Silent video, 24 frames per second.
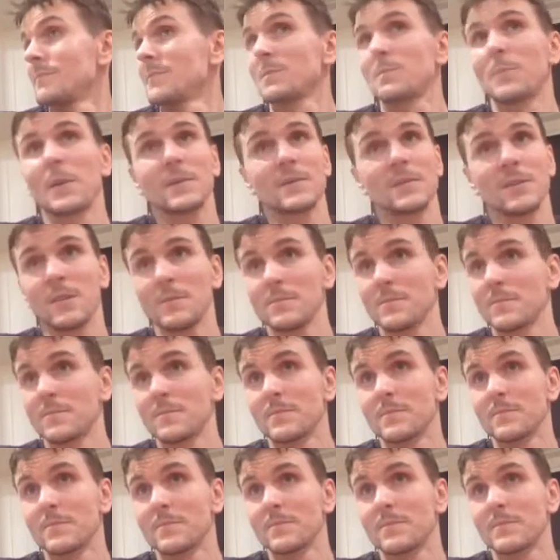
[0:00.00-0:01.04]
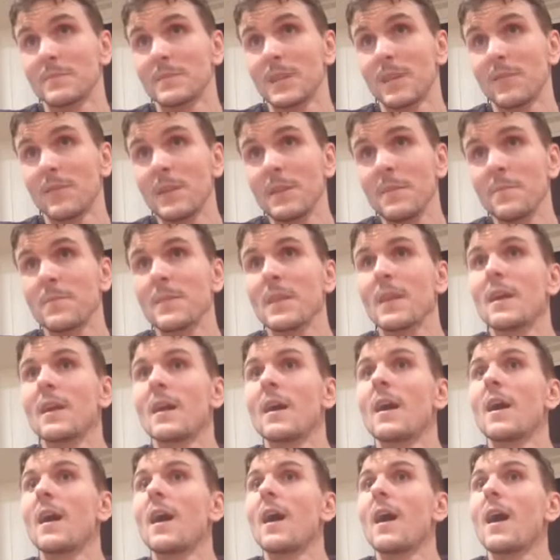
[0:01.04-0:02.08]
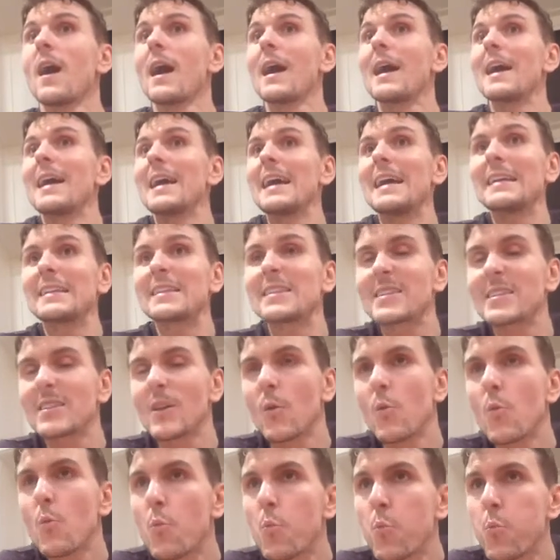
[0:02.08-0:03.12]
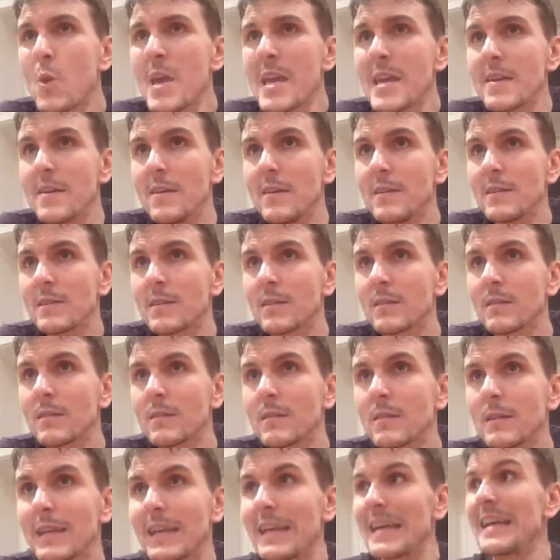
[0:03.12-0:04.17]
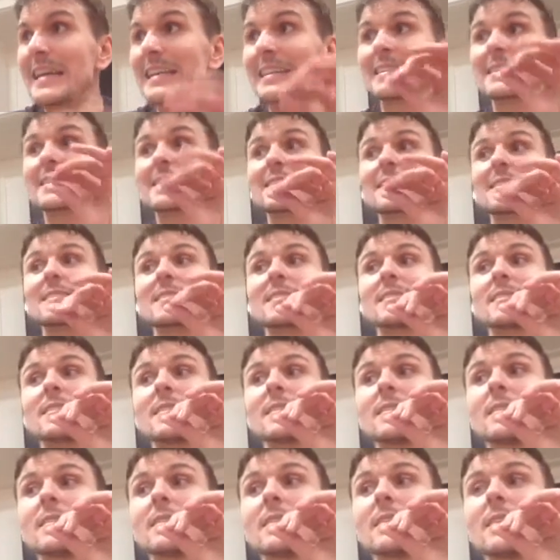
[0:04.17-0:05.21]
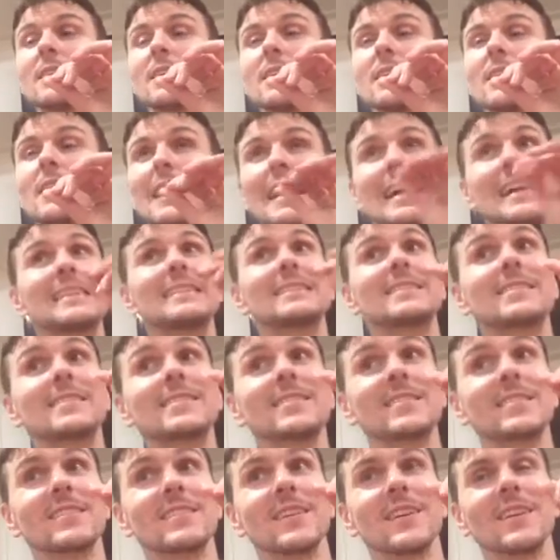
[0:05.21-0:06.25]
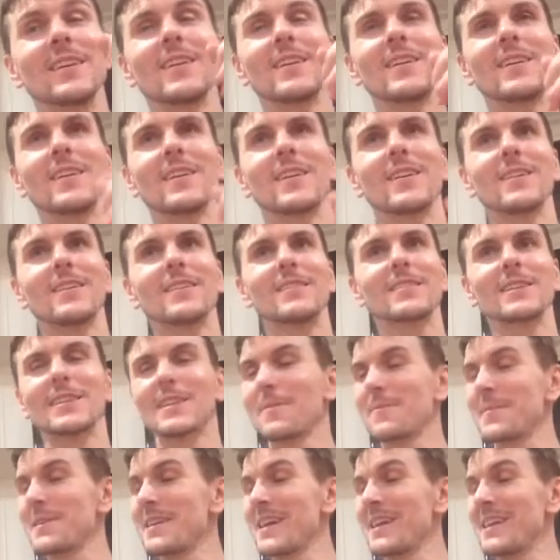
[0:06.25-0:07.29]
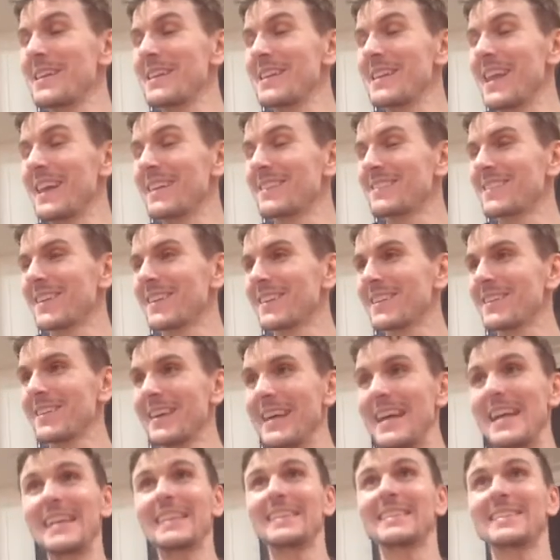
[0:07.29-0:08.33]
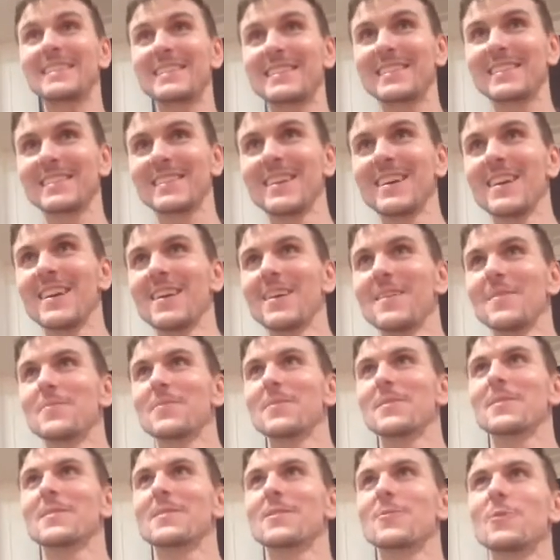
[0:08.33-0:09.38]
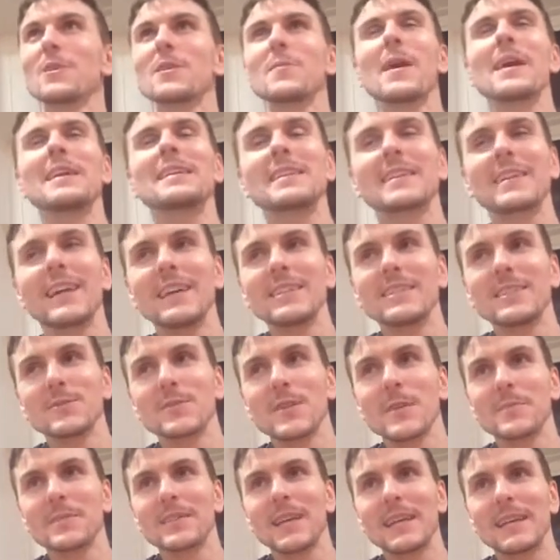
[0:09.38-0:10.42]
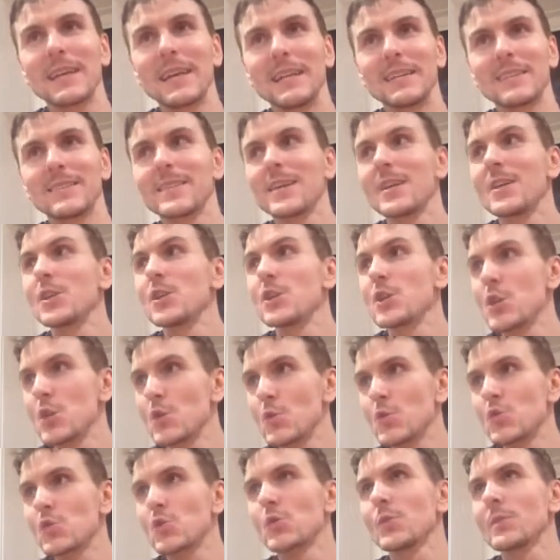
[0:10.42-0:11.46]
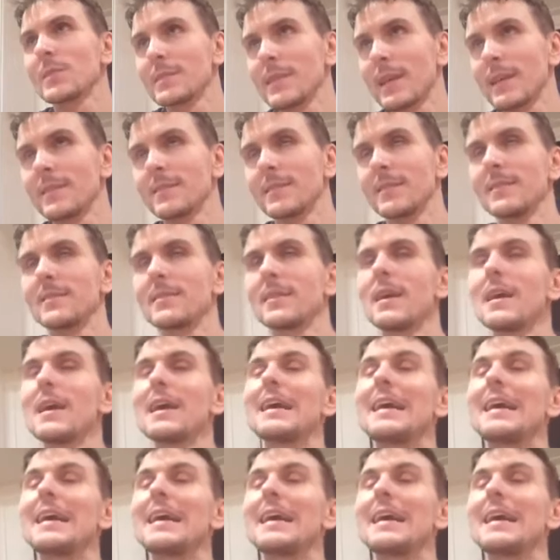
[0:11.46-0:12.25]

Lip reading: Spot on. Lovely. It's weird. It's. Can I be any less subtle? It's. What am I indicating when I'm saying it? Neutral sentence.